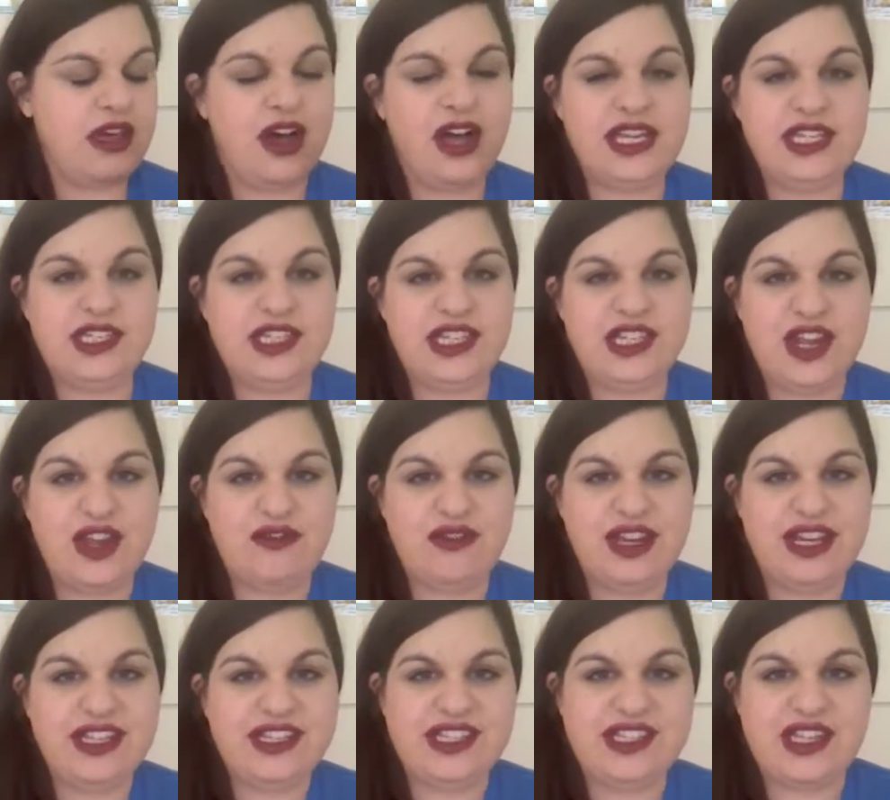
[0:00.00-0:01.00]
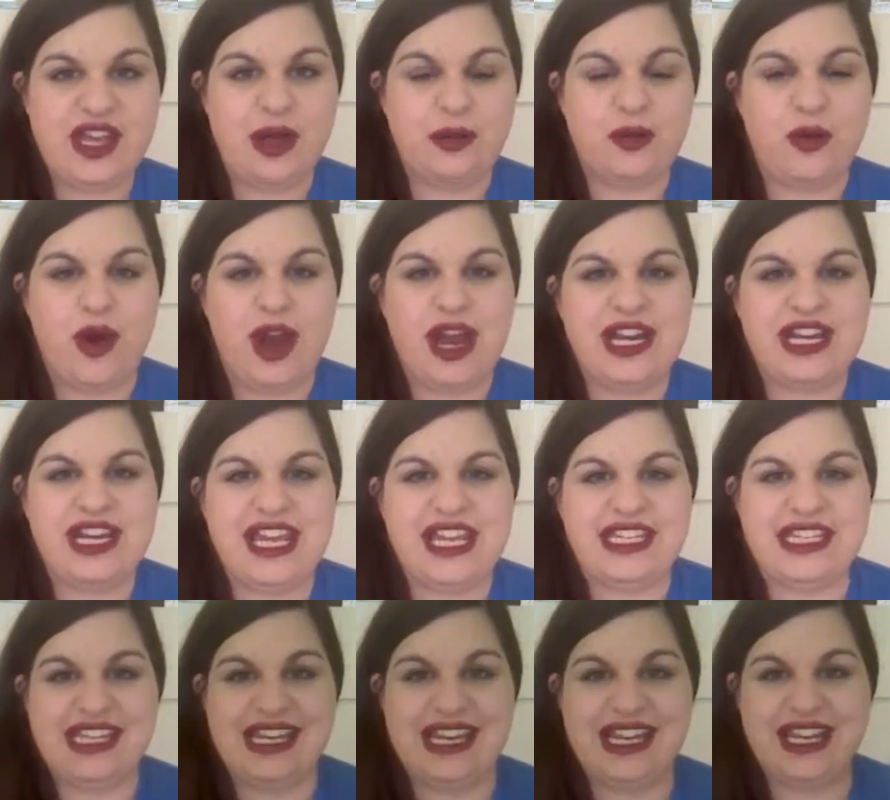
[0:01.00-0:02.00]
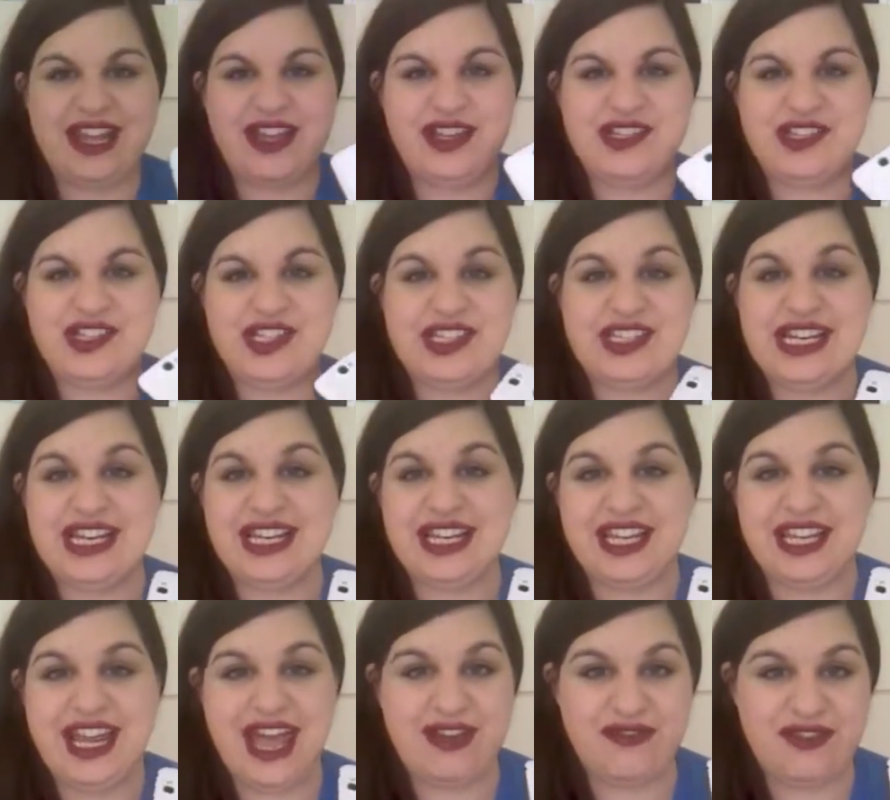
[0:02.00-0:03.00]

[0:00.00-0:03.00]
I see no reason to upgrade it until it goes to silicon